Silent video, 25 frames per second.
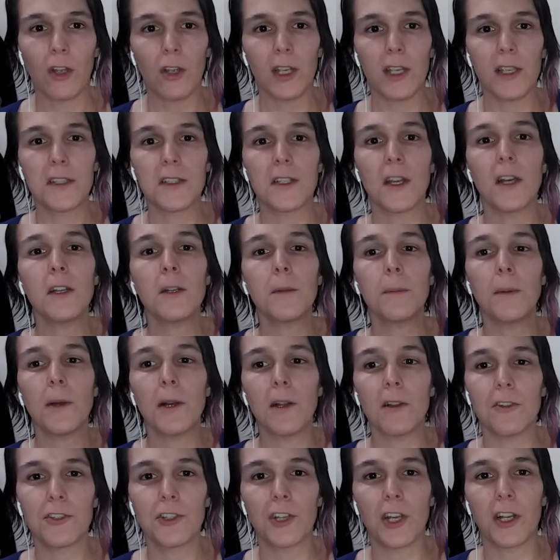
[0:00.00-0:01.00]
is not
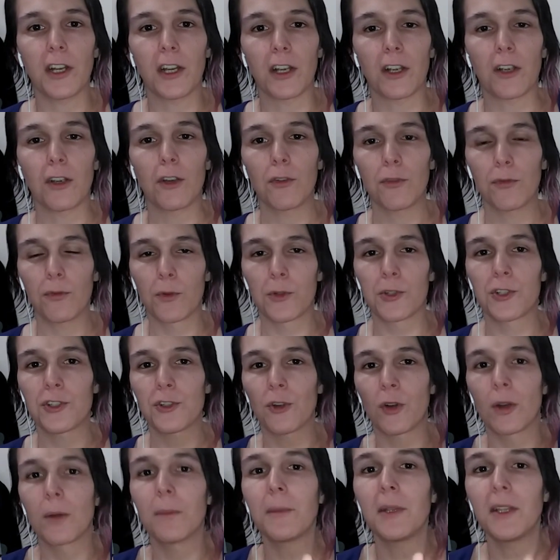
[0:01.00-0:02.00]
apologetic for
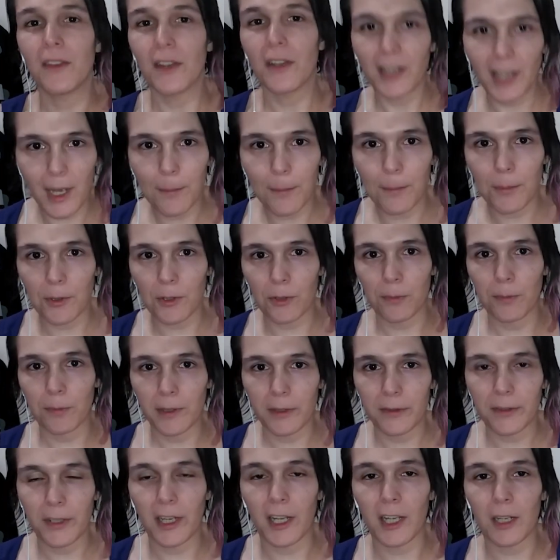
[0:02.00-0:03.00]
storming the Capitol
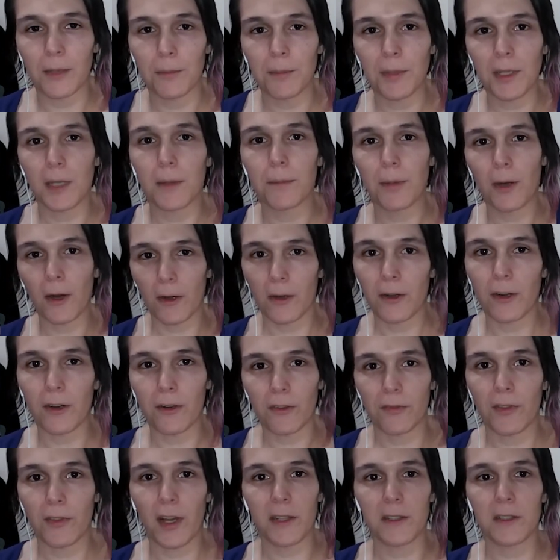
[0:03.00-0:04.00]
building and being part
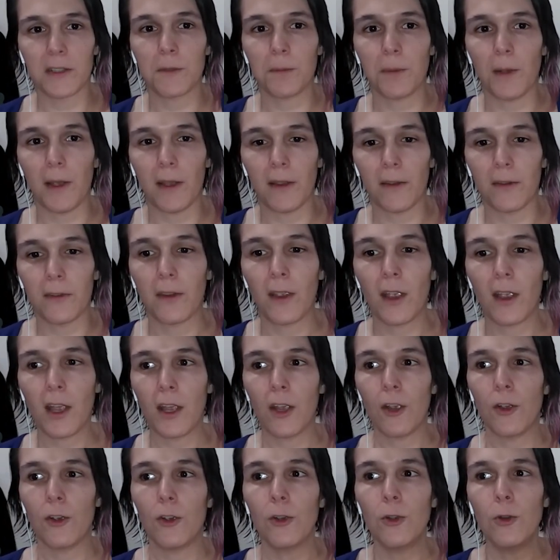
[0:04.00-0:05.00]
of that space,
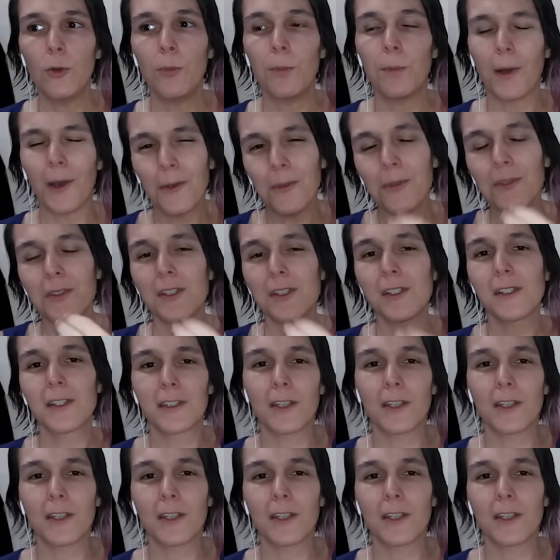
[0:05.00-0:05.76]
who posted